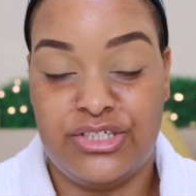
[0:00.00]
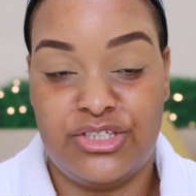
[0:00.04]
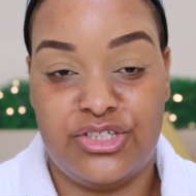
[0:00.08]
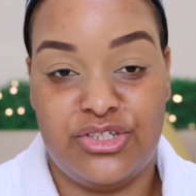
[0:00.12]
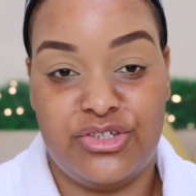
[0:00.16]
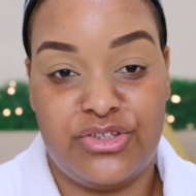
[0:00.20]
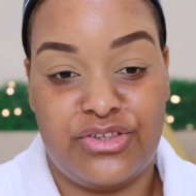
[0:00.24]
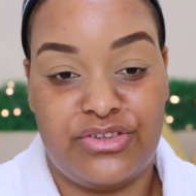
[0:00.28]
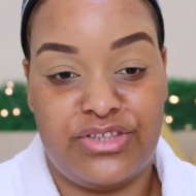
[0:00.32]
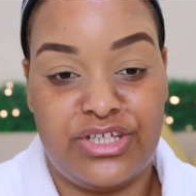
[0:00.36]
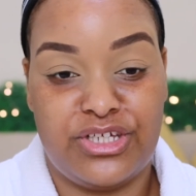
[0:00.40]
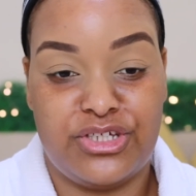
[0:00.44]

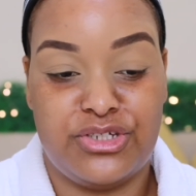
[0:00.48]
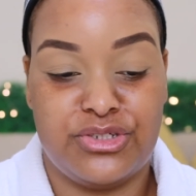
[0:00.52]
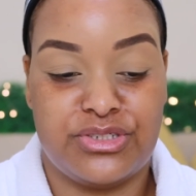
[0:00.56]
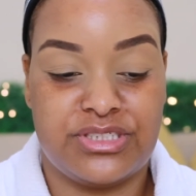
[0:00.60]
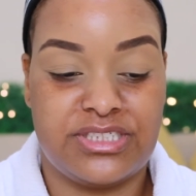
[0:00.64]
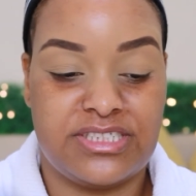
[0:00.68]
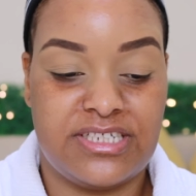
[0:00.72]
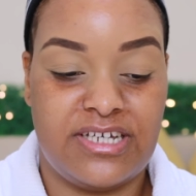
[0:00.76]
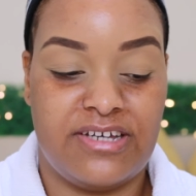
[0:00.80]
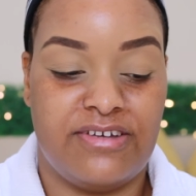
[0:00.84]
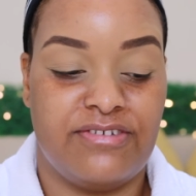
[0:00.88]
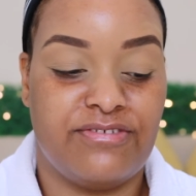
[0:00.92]
You think
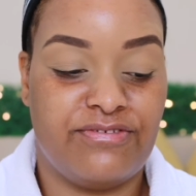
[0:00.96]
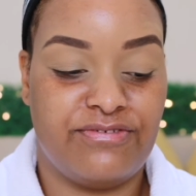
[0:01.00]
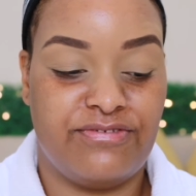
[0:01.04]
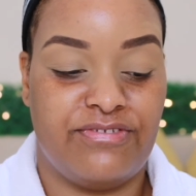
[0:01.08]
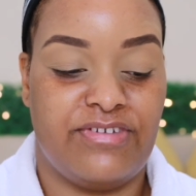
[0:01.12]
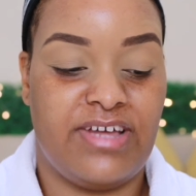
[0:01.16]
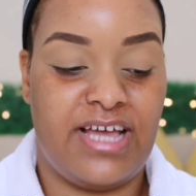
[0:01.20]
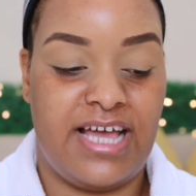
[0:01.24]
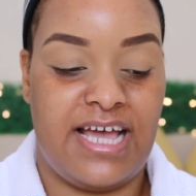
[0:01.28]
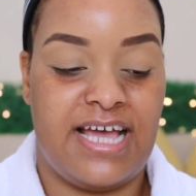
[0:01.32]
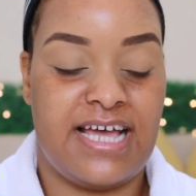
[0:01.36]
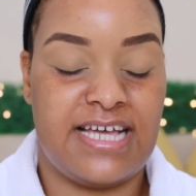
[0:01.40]

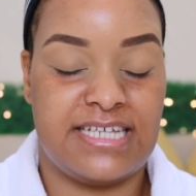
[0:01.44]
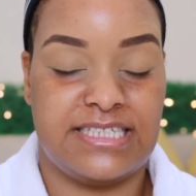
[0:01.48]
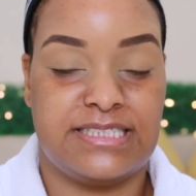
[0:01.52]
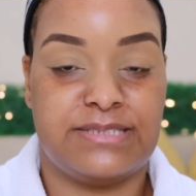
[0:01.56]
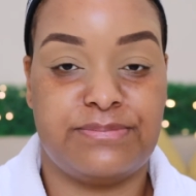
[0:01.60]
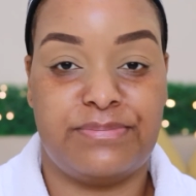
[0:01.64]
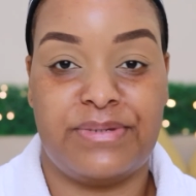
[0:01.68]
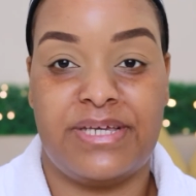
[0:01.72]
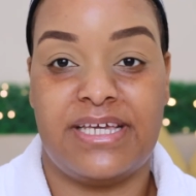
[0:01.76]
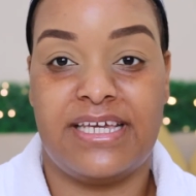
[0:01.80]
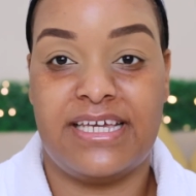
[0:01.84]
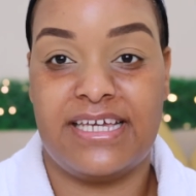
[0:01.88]
yourself
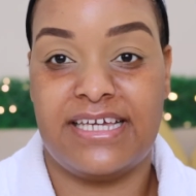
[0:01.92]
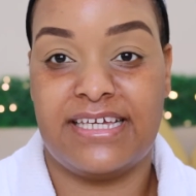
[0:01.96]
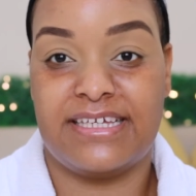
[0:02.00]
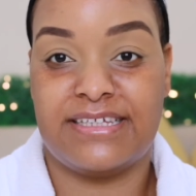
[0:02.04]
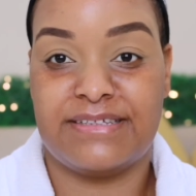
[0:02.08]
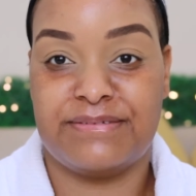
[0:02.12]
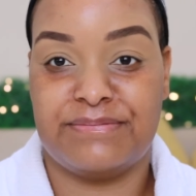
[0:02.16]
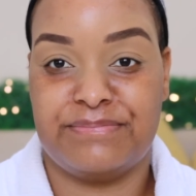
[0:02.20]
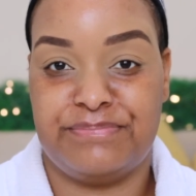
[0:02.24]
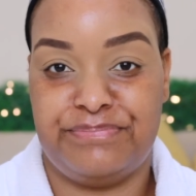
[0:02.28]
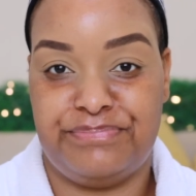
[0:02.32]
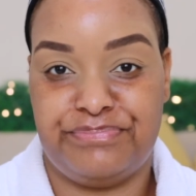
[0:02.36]
as
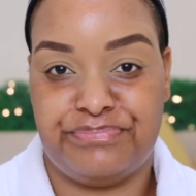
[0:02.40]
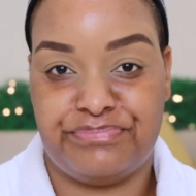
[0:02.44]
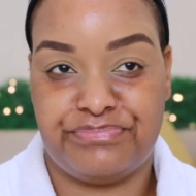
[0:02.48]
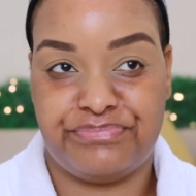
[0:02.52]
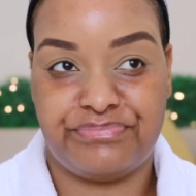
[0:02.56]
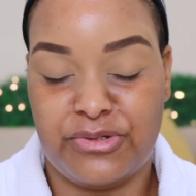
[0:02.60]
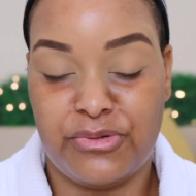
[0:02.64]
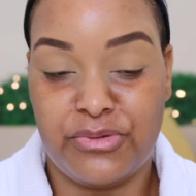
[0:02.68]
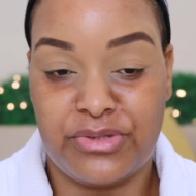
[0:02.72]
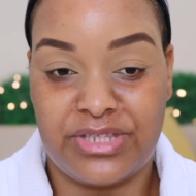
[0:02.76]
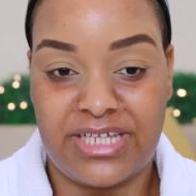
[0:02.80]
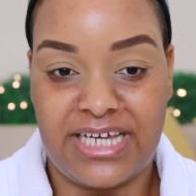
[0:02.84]
being
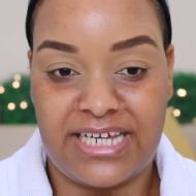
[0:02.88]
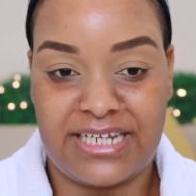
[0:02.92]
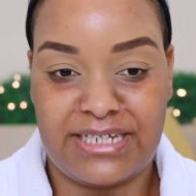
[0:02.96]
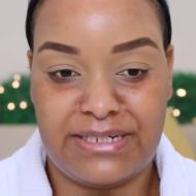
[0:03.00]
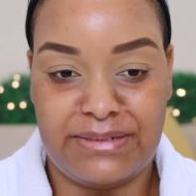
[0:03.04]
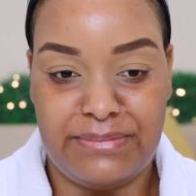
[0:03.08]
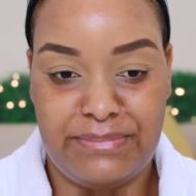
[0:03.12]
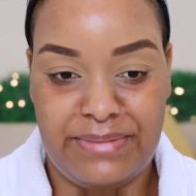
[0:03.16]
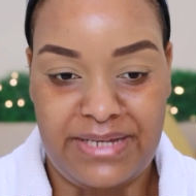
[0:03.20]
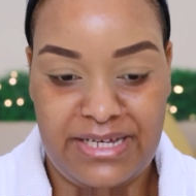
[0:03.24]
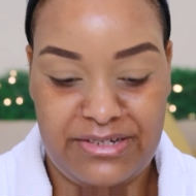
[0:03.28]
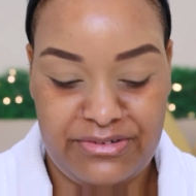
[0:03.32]
all that
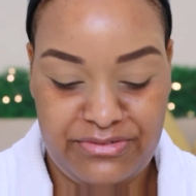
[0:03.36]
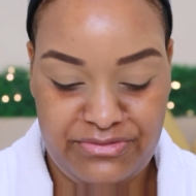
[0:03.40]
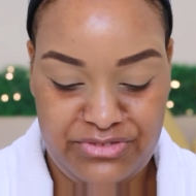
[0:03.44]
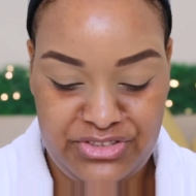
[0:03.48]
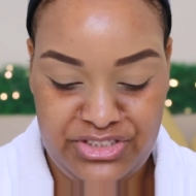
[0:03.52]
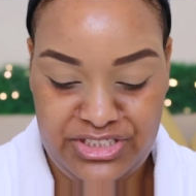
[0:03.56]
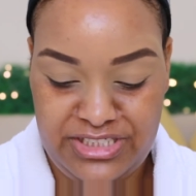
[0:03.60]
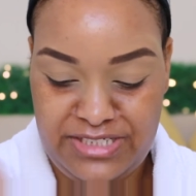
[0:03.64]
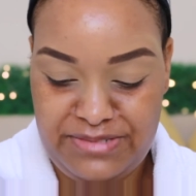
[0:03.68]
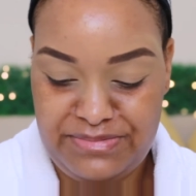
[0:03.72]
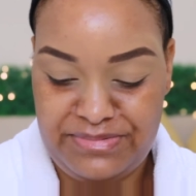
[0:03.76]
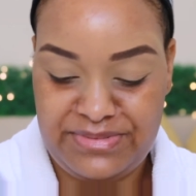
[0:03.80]
in a bag
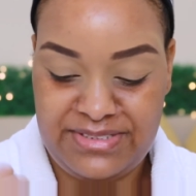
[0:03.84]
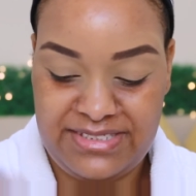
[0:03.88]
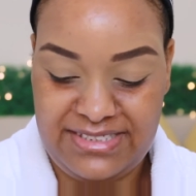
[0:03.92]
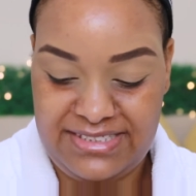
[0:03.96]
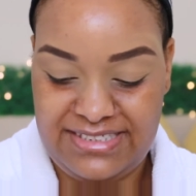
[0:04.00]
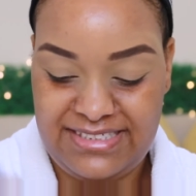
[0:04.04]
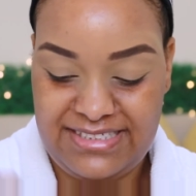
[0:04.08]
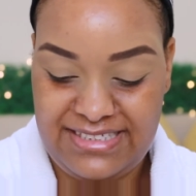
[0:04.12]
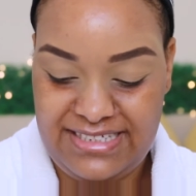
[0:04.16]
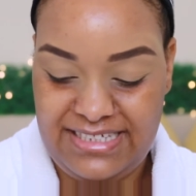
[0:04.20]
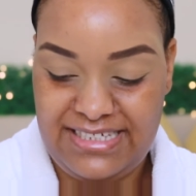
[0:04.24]
of chips.